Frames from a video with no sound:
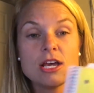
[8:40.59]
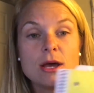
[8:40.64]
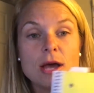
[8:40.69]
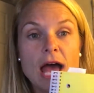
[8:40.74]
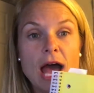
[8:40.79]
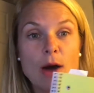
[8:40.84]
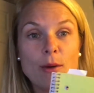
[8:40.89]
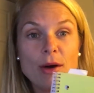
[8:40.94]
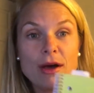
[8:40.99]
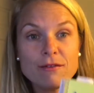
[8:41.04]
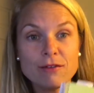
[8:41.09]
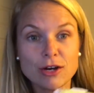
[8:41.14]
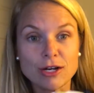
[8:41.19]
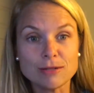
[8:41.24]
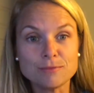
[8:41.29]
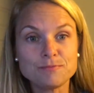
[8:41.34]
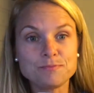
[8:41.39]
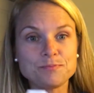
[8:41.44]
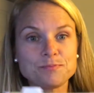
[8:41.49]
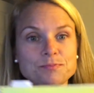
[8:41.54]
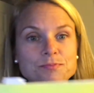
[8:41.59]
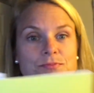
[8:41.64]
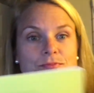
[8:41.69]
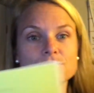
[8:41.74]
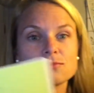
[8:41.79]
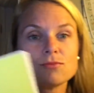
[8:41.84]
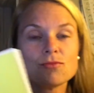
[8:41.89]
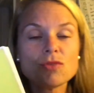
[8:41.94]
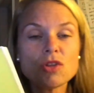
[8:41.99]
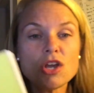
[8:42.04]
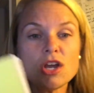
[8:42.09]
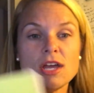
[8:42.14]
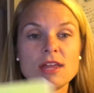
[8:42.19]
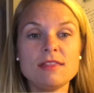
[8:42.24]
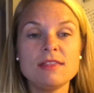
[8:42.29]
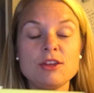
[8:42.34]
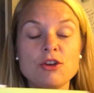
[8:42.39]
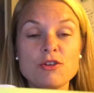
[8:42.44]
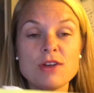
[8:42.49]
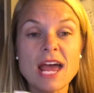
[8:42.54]
However,
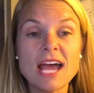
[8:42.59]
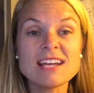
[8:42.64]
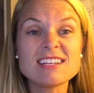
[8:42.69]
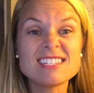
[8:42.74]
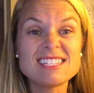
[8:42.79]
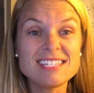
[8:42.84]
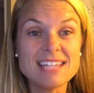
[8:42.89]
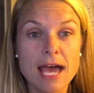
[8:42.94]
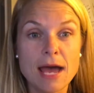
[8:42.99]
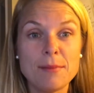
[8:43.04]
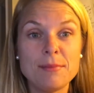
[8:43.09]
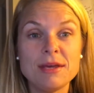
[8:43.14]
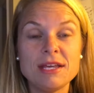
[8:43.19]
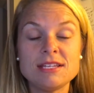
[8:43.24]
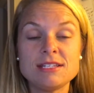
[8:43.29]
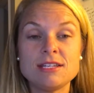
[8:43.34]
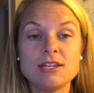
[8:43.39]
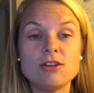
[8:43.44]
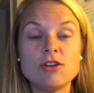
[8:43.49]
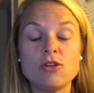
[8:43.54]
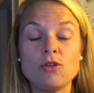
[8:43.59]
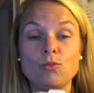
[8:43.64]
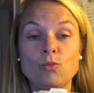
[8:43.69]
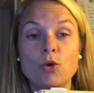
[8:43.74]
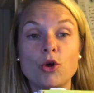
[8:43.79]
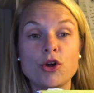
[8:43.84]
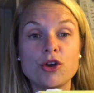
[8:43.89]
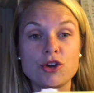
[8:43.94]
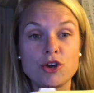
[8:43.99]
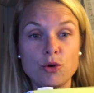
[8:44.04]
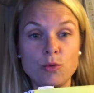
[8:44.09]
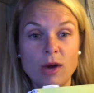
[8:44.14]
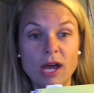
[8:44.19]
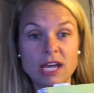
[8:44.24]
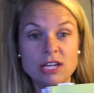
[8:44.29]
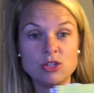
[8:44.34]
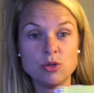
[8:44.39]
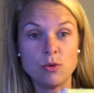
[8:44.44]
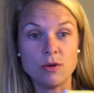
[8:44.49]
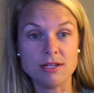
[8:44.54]
your next step is to work your
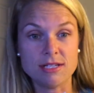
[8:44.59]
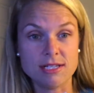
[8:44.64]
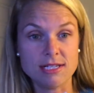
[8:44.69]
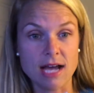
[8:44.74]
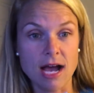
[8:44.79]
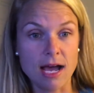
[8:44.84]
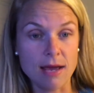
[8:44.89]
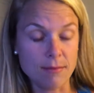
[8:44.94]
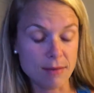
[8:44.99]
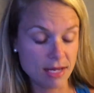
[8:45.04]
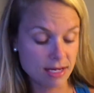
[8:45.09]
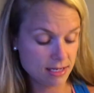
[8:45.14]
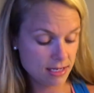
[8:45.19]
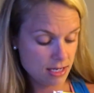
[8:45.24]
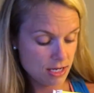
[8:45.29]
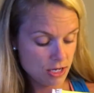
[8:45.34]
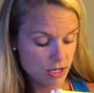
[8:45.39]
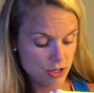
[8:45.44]
way towards diamond.